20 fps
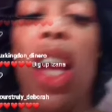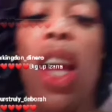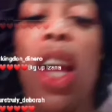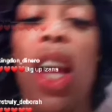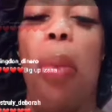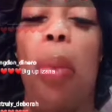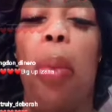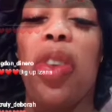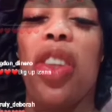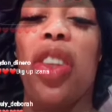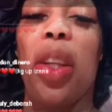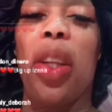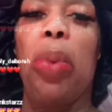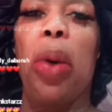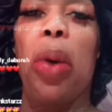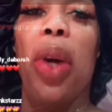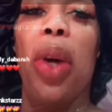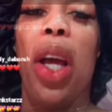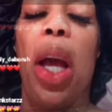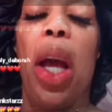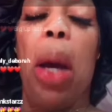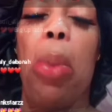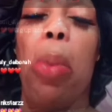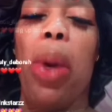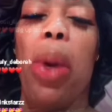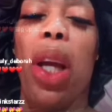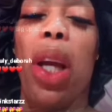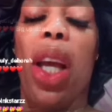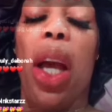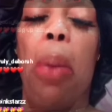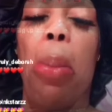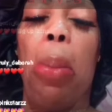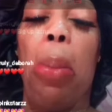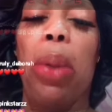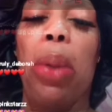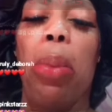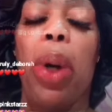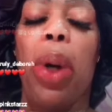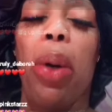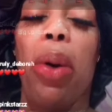I'm a simple, up. My, my,
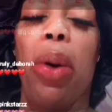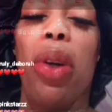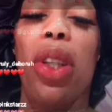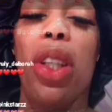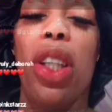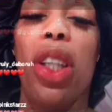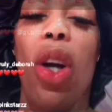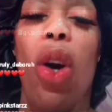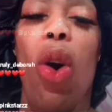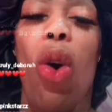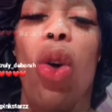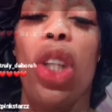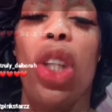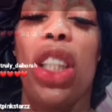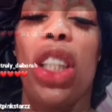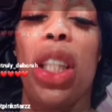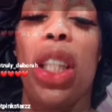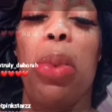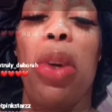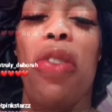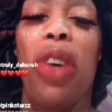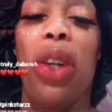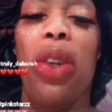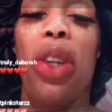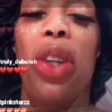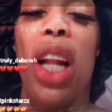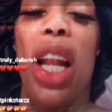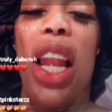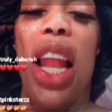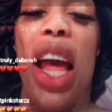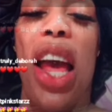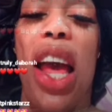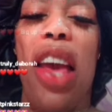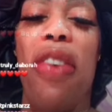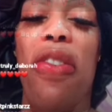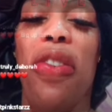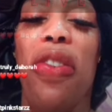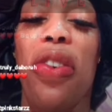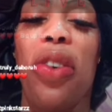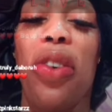my, the only thing I'm in life,